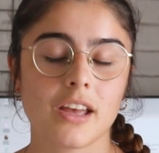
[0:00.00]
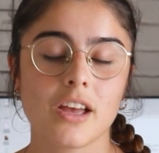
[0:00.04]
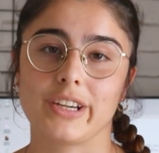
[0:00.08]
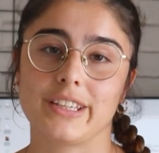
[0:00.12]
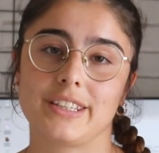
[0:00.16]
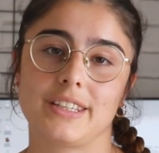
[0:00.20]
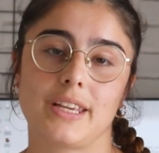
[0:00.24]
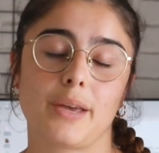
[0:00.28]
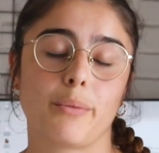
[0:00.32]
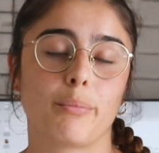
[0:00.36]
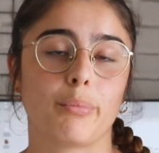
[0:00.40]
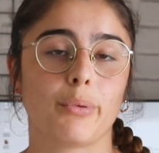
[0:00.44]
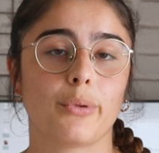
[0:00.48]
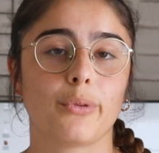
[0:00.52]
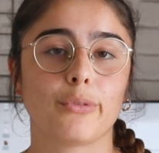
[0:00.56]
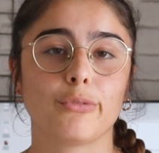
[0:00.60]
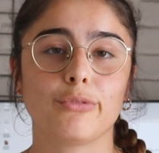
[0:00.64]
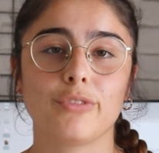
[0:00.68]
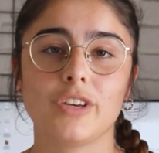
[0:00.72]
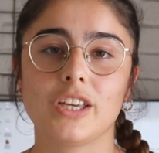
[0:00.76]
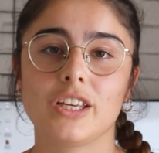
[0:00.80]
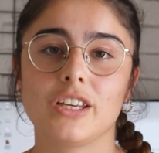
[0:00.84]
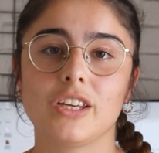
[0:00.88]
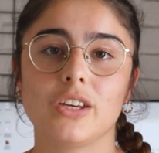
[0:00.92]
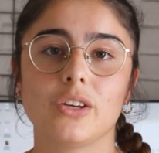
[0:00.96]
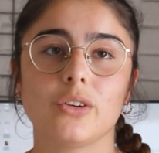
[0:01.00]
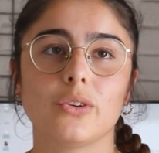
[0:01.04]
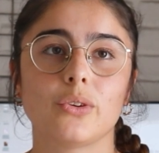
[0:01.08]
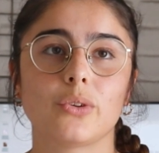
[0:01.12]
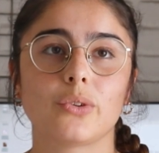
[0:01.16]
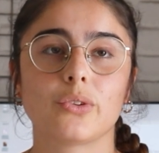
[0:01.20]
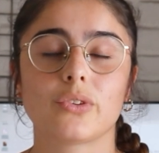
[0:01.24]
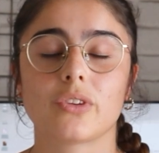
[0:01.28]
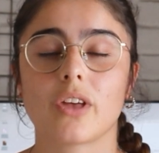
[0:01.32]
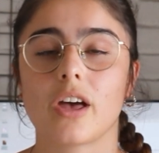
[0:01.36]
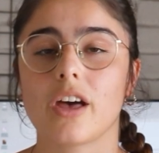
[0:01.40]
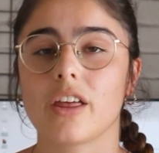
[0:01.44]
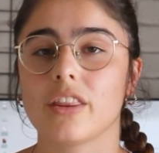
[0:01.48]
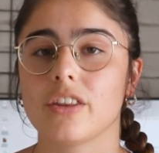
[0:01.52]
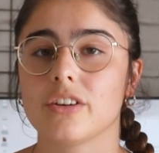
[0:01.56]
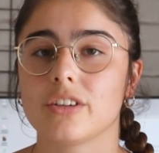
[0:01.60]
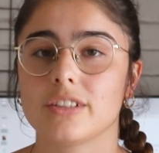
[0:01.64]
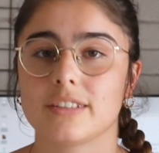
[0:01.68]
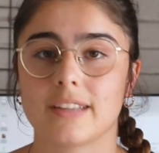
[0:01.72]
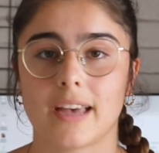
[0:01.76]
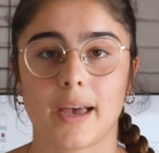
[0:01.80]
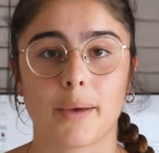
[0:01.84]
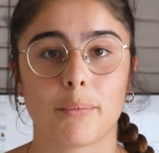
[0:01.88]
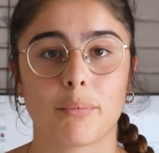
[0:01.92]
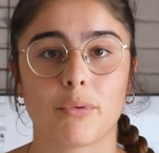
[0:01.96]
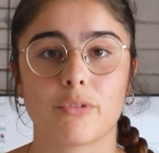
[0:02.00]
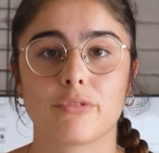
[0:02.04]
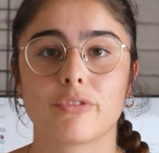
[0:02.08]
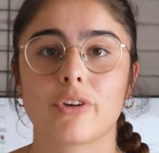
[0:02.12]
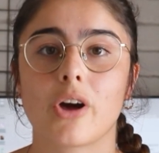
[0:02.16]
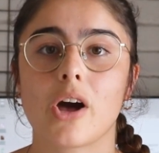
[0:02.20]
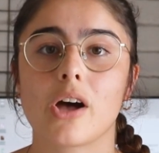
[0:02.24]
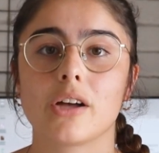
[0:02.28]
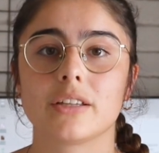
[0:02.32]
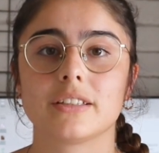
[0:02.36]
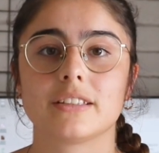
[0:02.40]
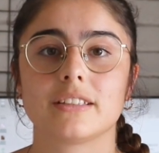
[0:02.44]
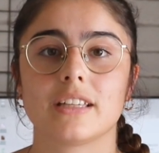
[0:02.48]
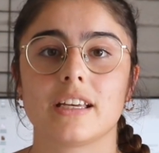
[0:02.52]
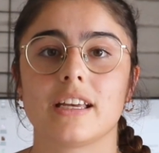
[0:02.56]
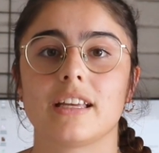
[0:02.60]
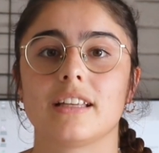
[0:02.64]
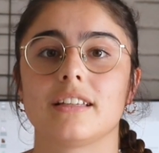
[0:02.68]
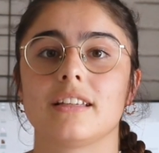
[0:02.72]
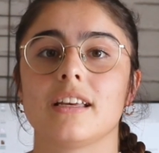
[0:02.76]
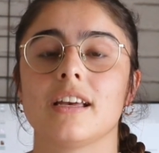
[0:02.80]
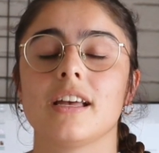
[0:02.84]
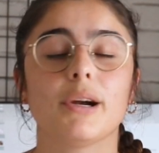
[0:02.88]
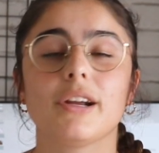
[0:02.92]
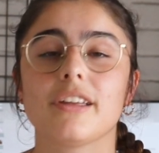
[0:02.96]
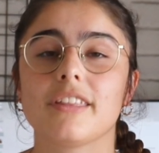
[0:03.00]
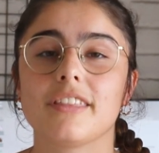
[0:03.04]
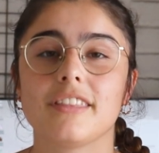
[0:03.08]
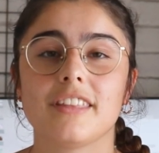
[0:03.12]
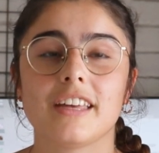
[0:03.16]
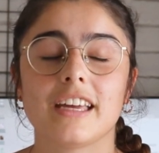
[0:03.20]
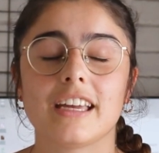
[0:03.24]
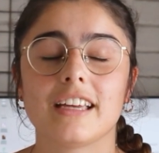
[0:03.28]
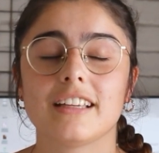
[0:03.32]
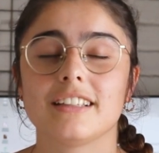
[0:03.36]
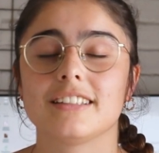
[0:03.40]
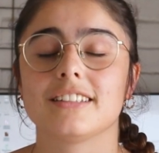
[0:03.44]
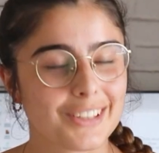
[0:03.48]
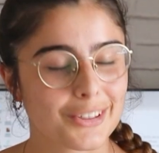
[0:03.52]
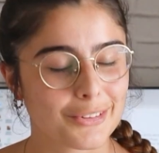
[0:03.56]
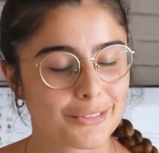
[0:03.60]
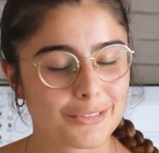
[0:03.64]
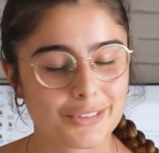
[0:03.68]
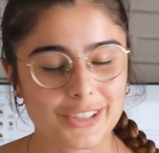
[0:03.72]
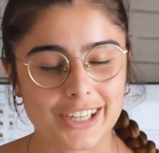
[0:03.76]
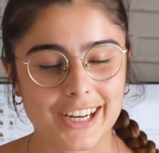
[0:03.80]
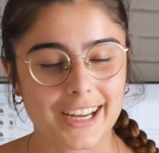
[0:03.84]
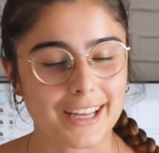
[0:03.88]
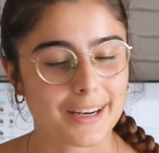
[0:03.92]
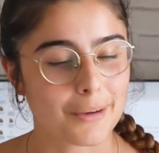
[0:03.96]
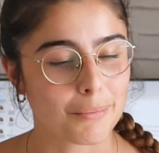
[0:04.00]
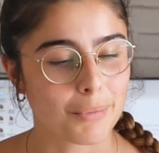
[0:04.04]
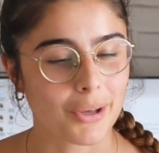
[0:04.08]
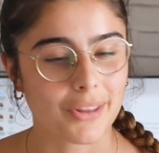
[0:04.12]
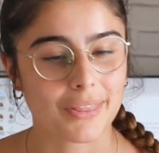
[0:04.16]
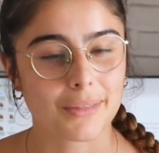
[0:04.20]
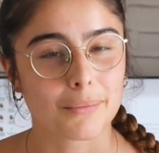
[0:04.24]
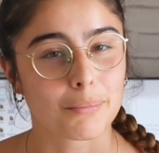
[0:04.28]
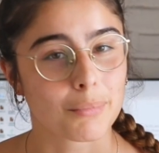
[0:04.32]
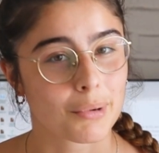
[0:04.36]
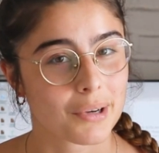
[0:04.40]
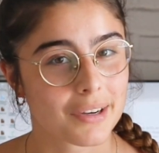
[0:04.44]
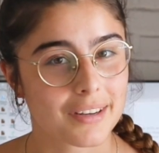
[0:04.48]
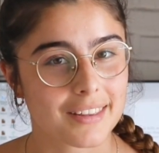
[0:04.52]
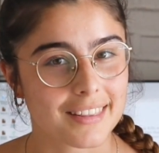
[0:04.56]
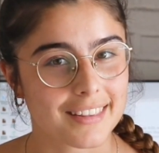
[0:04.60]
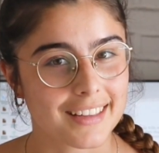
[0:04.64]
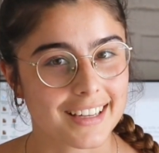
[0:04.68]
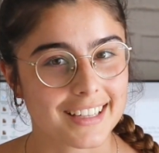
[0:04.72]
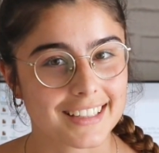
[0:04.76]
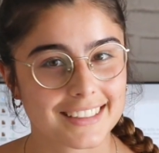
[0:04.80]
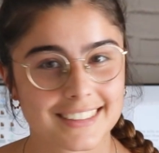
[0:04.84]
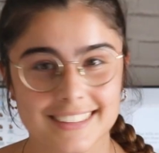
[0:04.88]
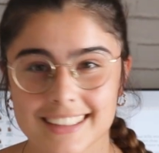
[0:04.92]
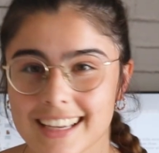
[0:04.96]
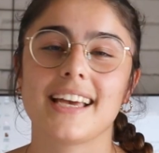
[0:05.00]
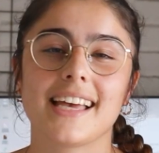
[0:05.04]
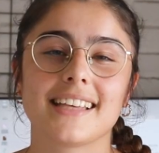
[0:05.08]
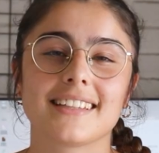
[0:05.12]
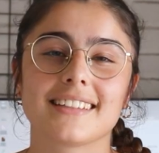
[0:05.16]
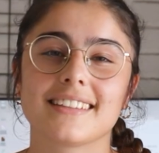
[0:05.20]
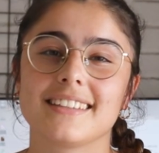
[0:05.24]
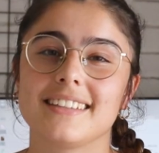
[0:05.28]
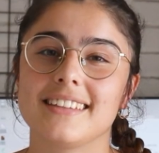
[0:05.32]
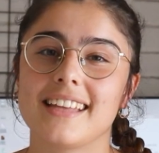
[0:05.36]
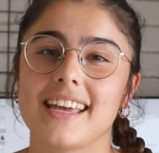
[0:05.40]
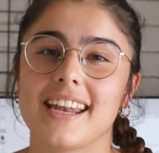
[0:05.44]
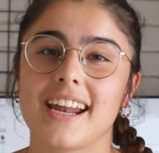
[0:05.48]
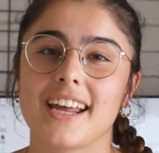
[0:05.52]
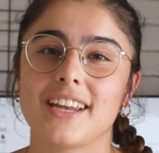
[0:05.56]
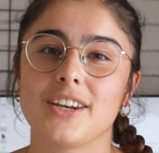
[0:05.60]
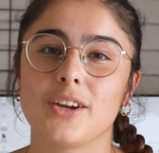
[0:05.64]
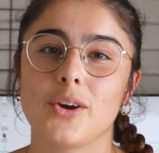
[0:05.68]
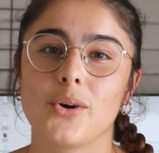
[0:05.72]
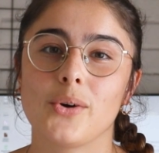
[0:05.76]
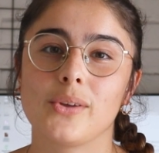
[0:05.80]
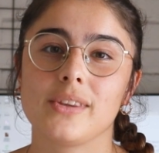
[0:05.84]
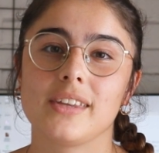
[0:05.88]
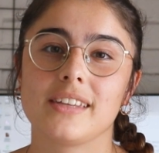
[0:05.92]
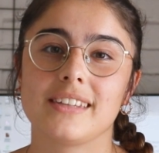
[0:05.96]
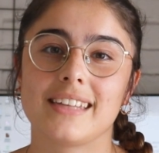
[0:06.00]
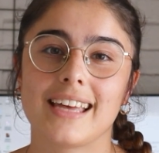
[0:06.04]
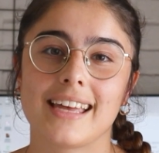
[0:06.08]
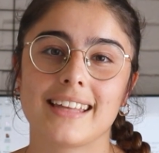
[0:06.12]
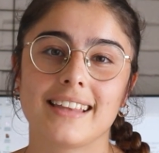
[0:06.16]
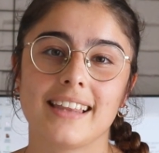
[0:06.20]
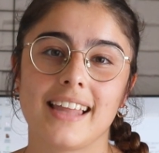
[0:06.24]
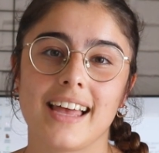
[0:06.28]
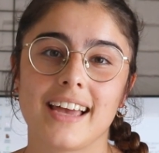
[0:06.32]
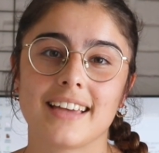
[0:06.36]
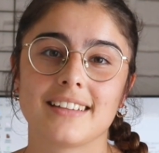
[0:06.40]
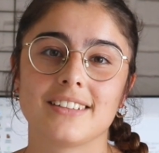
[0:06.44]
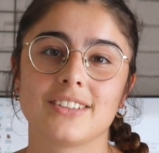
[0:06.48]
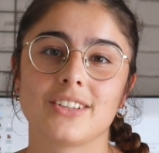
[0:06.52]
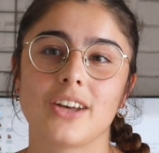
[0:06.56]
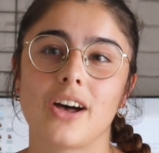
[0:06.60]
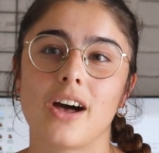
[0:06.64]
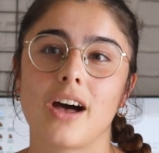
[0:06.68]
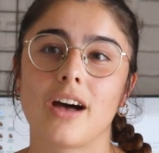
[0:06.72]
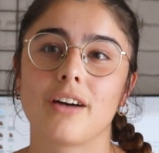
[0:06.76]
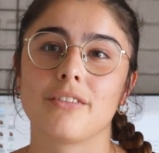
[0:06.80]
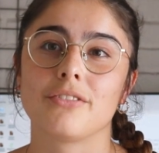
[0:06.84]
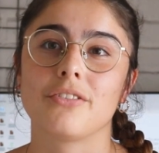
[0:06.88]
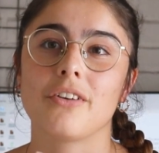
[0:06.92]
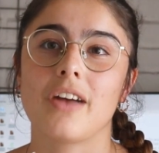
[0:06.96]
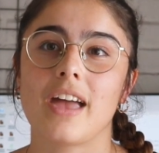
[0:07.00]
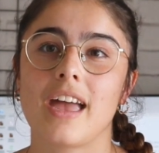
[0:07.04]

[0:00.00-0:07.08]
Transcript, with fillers: For example, videos, other type of content, birthdays, don't forget about the birthdays, tasks that I know the deadlines of,